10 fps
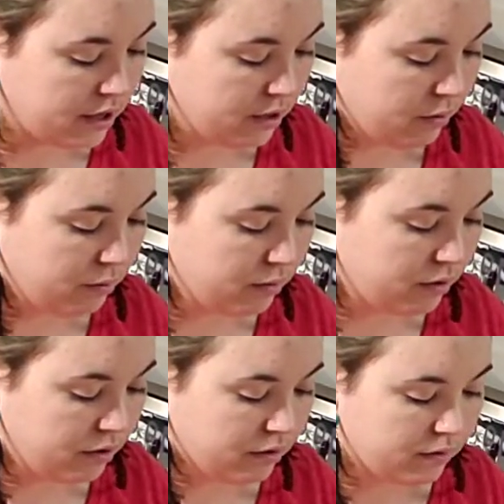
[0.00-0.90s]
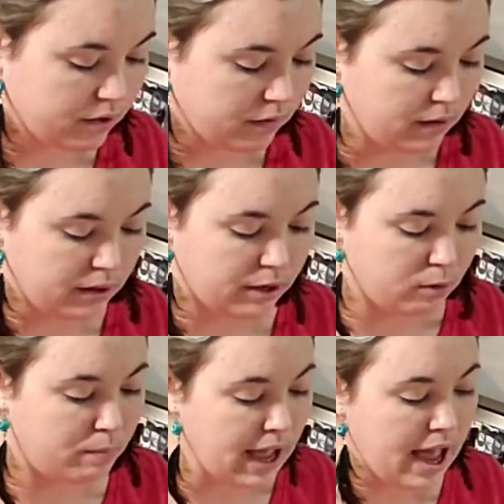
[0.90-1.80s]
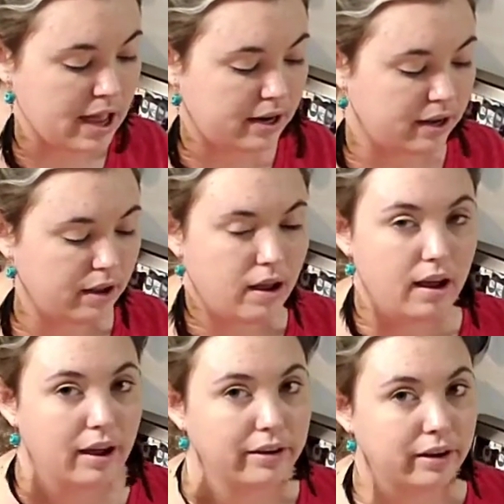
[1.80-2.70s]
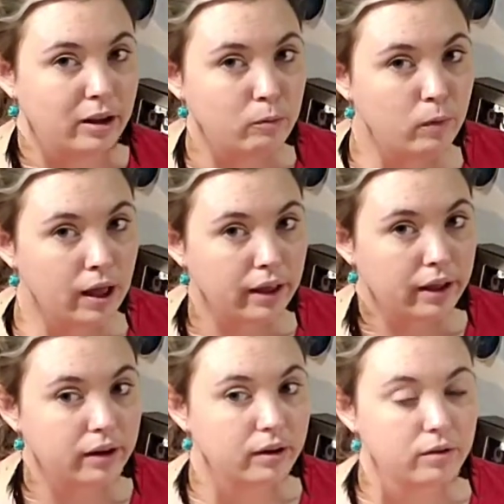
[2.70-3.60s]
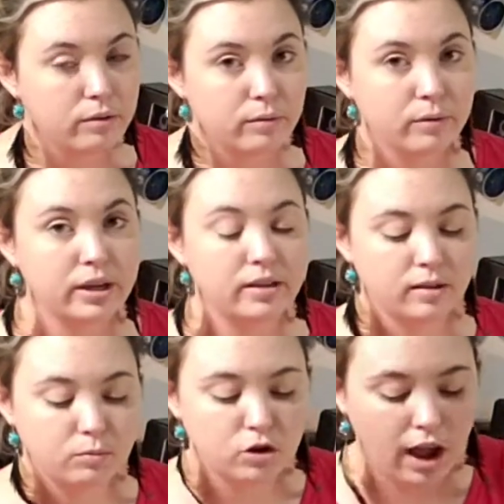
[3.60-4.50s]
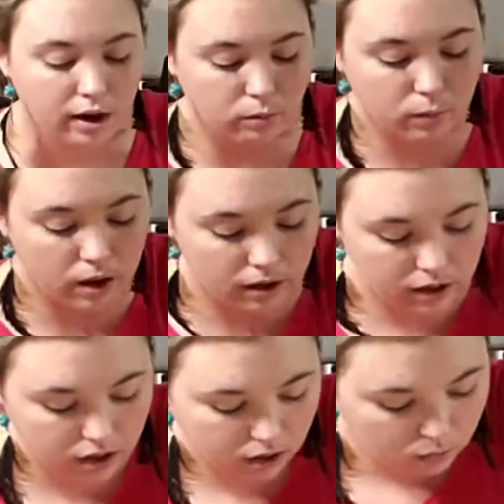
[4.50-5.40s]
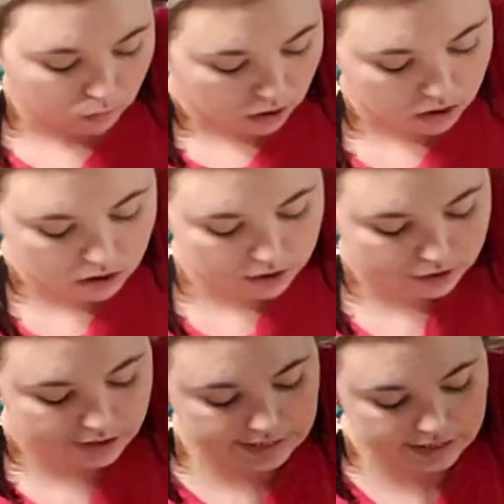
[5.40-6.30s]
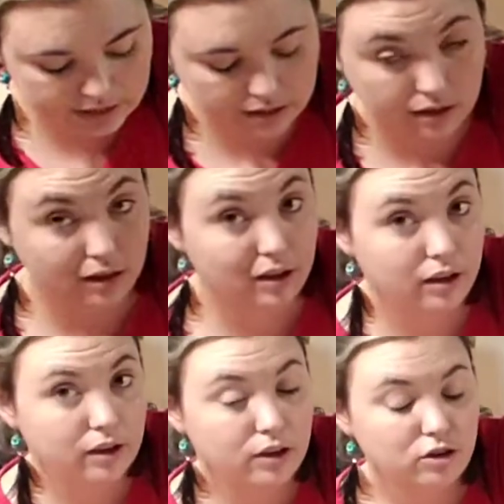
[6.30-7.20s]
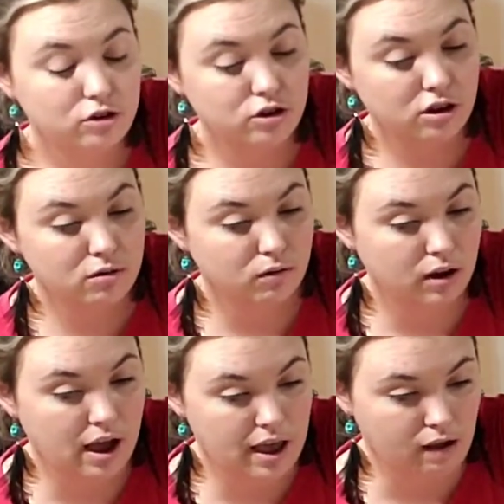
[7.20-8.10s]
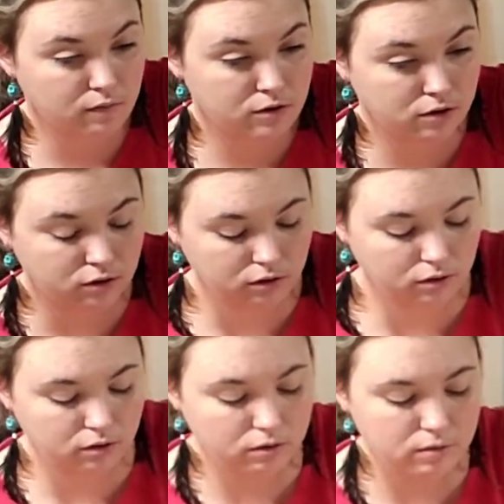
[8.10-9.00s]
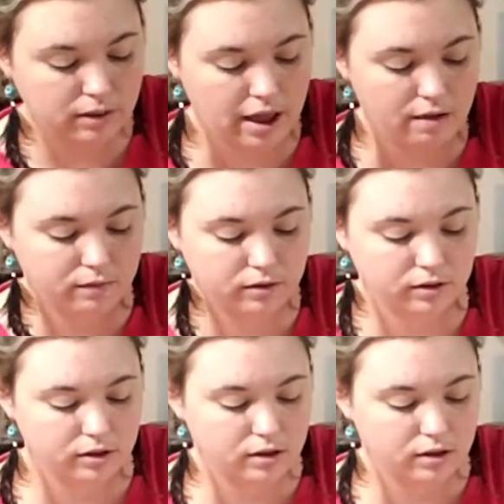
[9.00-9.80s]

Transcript: Get a little pat. I did 1. 3 subtract 1 equals 2. I have 2 left.